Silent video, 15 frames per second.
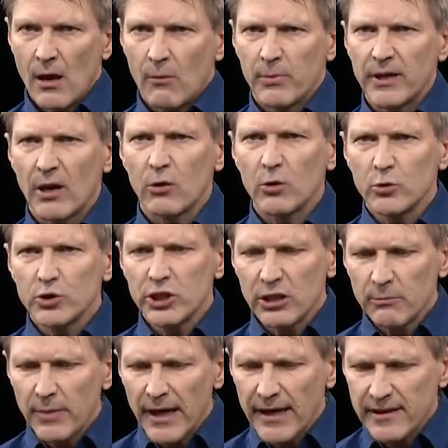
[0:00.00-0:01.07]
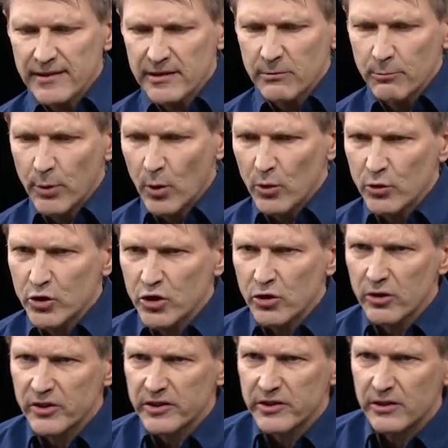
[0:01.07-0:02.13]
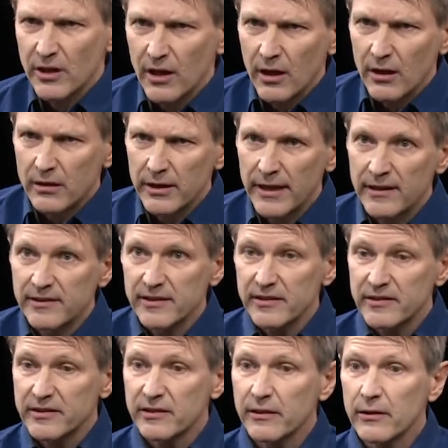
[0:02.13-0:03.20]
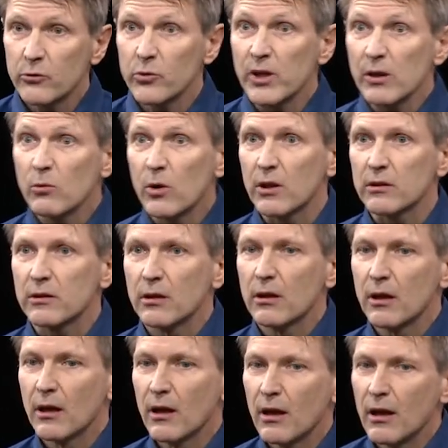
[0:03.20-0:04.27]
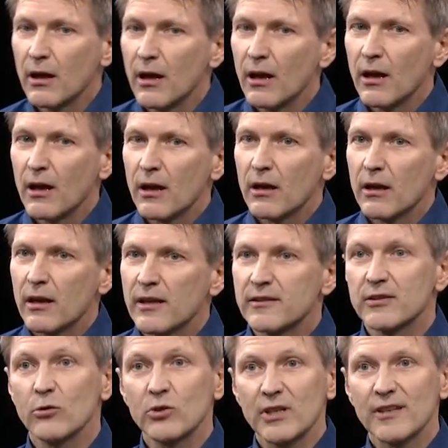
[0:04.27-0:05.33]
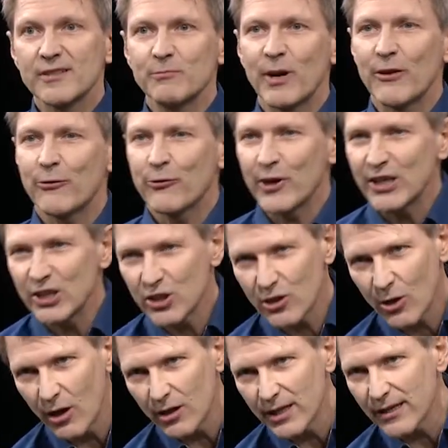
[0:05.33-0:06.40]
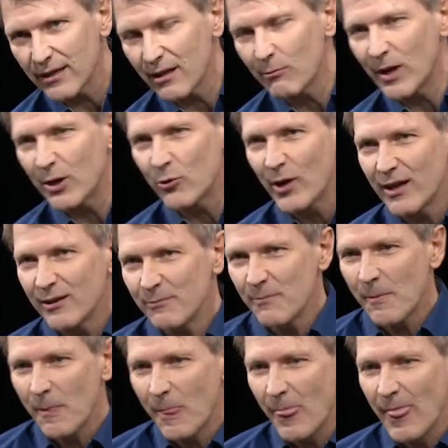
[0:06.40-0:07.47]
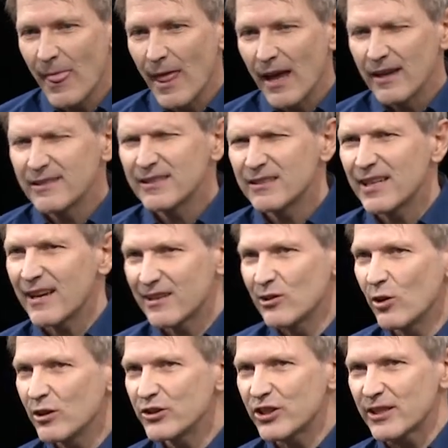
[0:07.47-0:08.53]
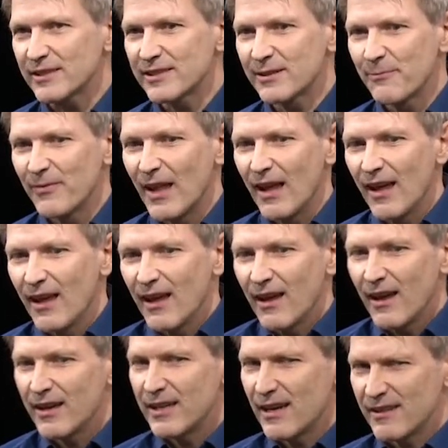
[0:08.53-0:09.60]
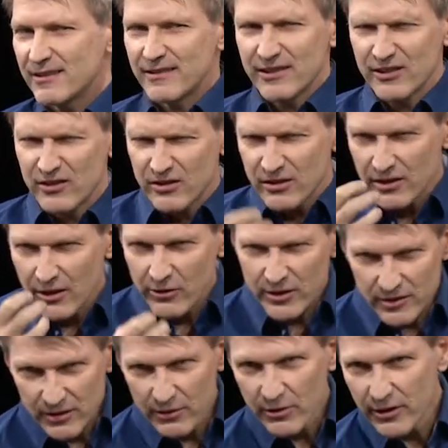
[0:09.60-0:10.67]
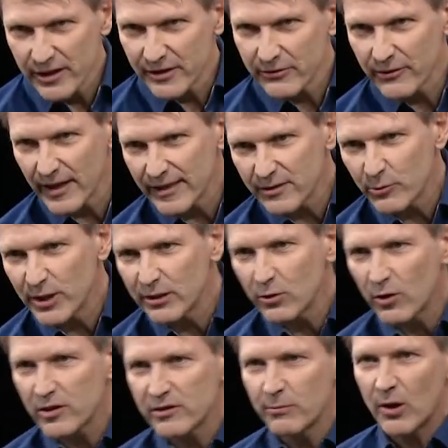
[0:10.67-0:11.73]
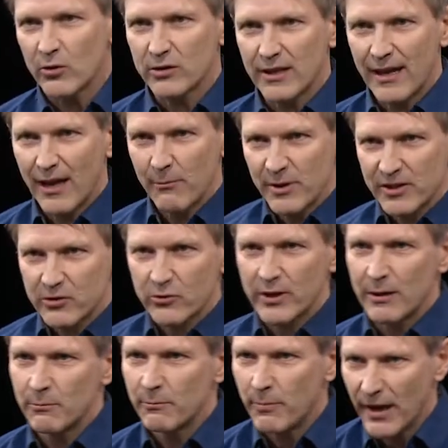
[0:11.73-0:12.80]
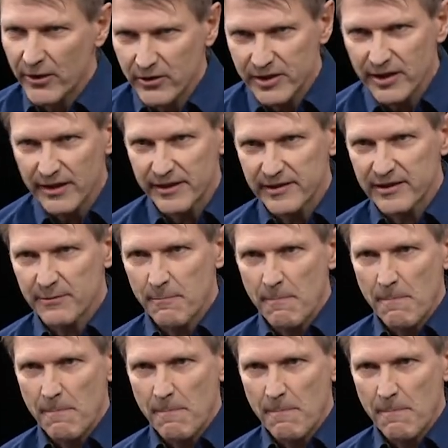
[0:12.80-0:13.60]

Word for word: But now Gucci bags and polo shirts, they exist in the real world. And so does my French colleague, Emmanuel. He's a technologist, and he has this serious look on his face when he talks about chemistry and bioscience.